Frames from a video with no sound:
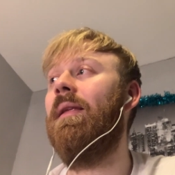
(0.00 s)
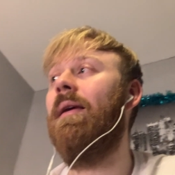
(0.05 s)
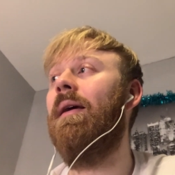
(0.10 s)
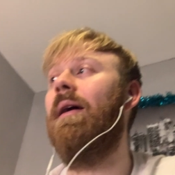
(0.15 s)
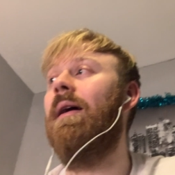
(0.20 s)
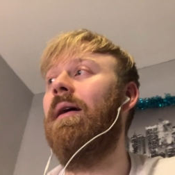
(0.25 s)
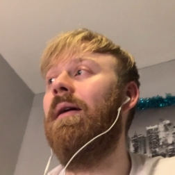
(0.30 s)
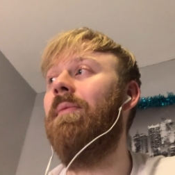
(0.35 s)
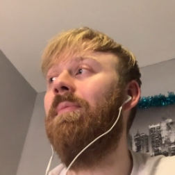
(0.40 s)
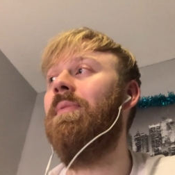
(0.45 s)

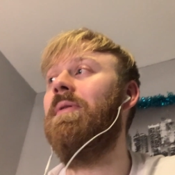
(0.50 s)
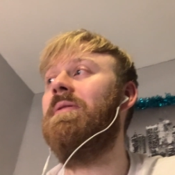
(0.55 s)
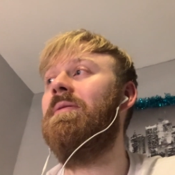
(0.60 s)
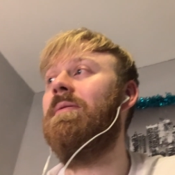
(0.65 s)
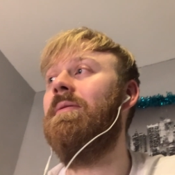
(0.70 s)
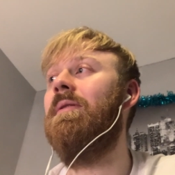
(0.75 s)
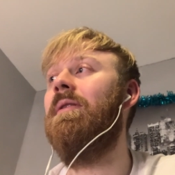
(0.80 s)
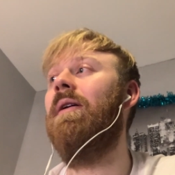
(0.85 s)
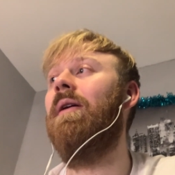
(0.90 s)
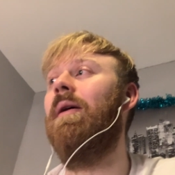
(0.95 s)
I'll be,
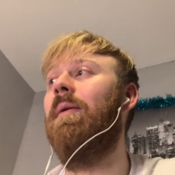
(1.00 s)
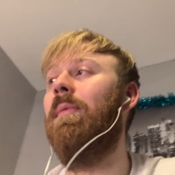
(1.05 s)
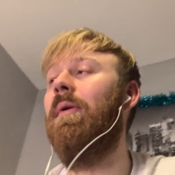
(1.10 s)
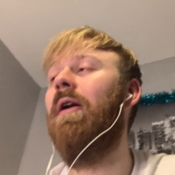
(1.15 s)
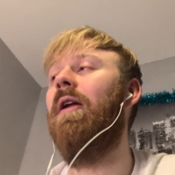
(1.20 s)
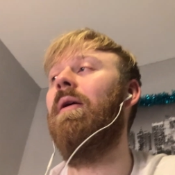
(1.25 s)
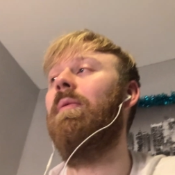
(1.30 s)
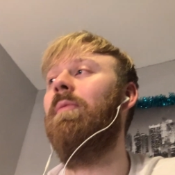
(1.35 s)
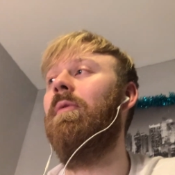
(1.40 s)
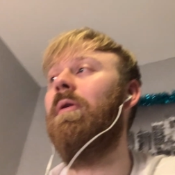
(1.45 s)
you know, I'm a
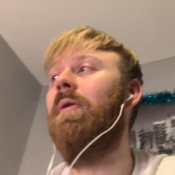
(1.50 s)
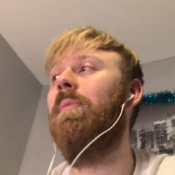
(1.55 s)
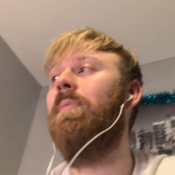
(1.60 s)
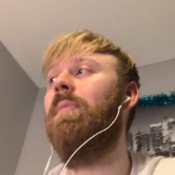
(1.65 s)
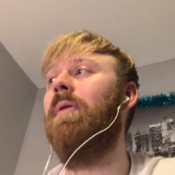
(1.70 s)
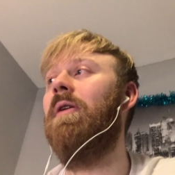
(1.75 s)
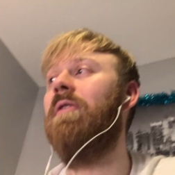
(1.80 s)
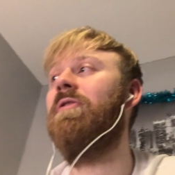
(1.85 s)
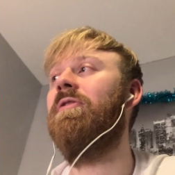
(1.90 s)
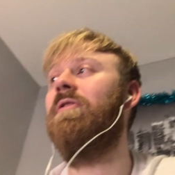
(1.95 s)
lot more
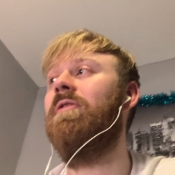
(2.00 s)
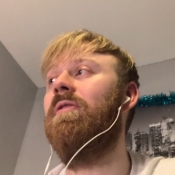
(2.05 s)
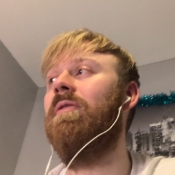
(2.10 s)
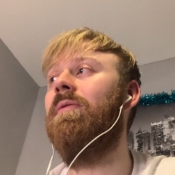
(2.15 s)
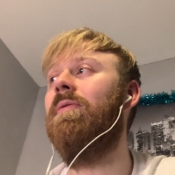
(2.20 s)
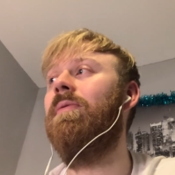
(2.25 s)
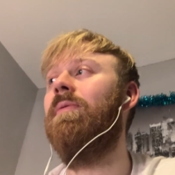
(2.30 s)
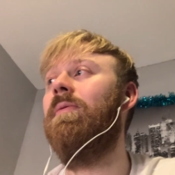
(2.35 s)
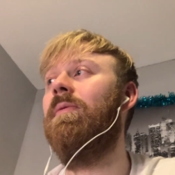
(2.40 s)
positive.